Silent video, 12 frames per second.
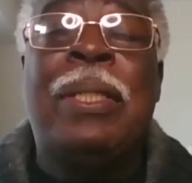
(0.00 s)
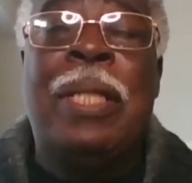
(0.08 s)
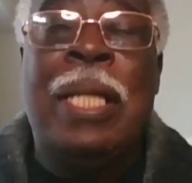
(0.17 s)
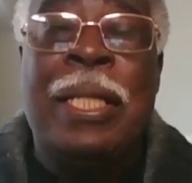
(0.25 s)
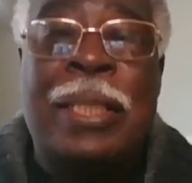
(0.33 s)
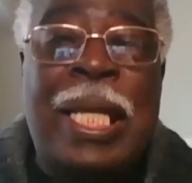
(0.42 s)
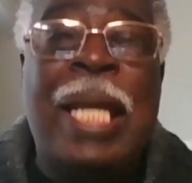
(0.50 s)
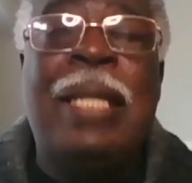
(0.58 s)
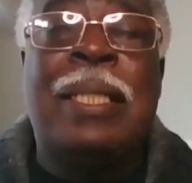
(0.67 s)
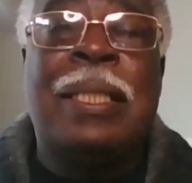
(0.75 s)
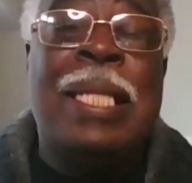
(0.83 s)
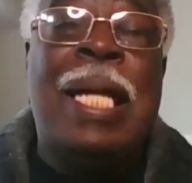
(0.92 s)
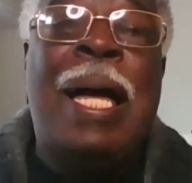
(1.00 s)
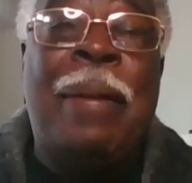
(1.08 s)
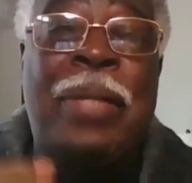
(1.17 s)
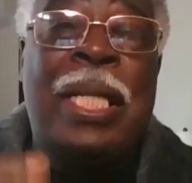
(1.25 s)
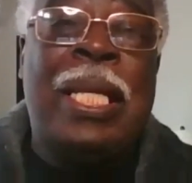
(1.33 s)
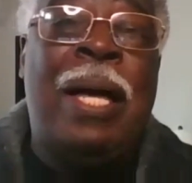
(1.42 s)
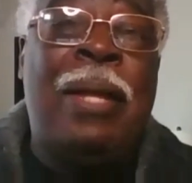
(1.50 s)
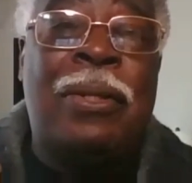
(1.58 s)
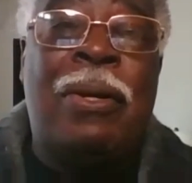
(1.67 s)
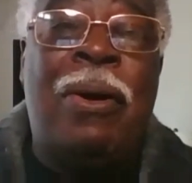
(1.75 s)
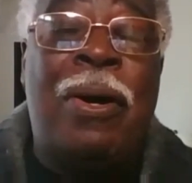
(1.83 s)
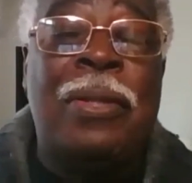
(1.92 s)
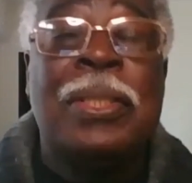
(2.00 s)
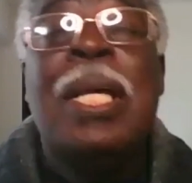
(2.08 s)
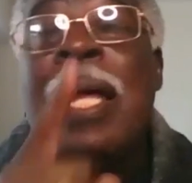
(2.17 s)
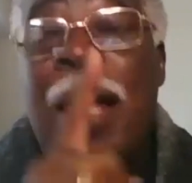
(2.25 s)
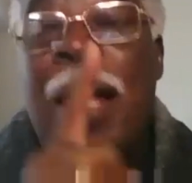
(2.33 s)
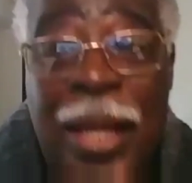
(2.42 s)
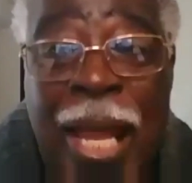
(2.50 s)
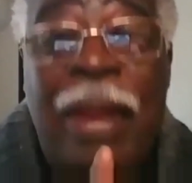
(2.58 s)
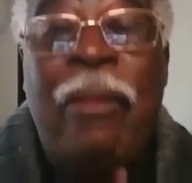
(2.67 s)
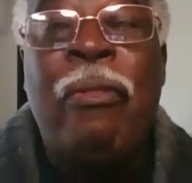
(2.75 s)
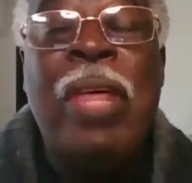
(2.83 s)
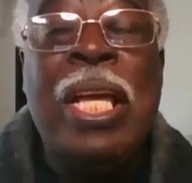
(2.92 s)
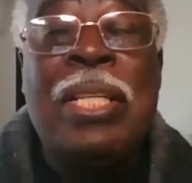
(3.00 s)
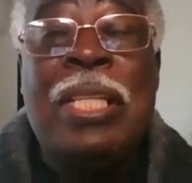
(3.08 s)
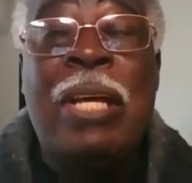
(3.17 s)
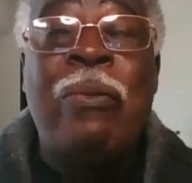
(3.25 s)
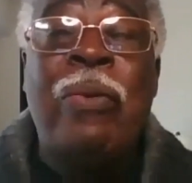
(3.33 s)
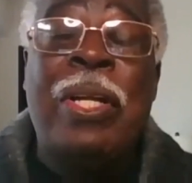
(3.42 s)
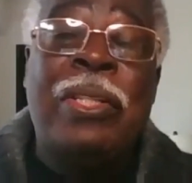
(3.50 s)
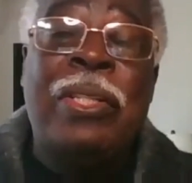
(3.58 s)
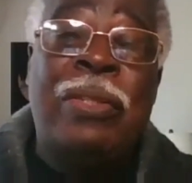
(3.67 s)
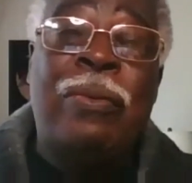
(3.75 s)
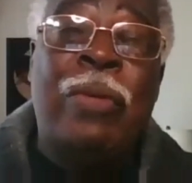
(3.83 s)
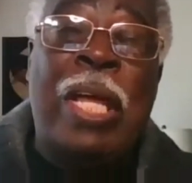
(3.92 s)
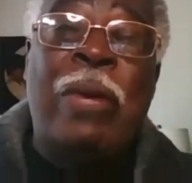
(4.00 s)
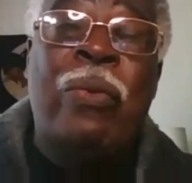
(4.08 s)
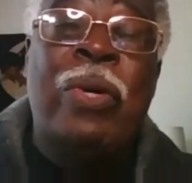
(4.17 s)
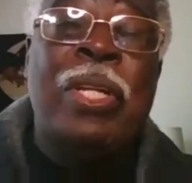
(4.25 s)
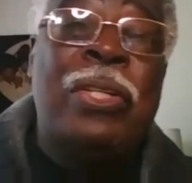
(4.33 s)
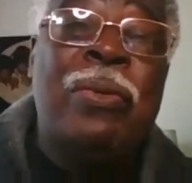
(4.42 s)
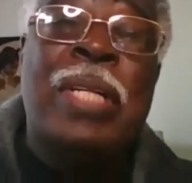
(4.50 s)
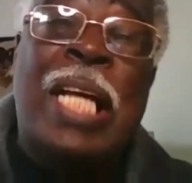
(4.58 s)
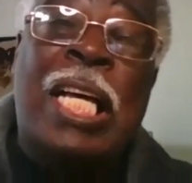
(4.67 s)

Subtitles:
and take the time to count the cost, a lot of things they wouldn't do. And